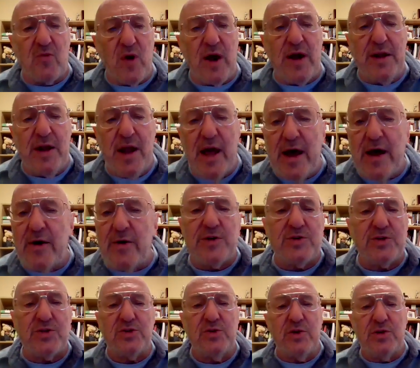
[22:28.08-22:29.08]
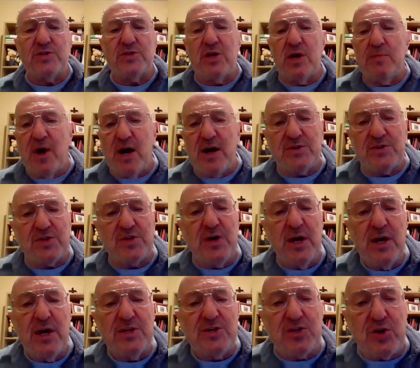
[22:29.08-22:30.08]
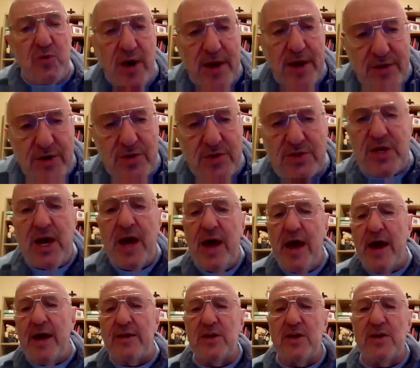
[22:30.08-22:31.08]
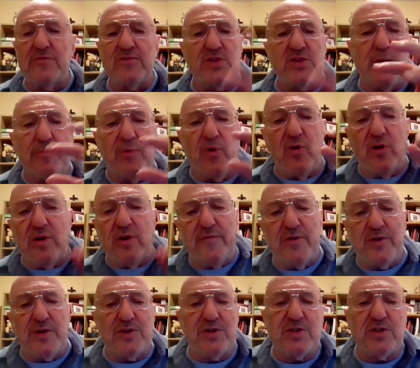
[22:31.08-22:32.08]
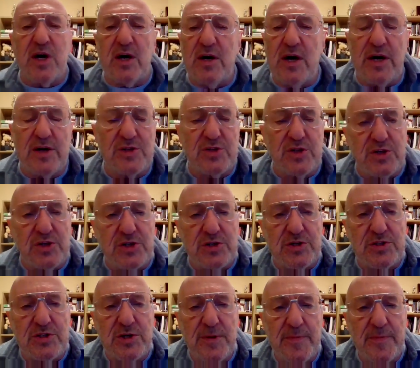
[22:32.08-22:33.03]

right now as soon as Hamas surrenders and gives up all of its hostages.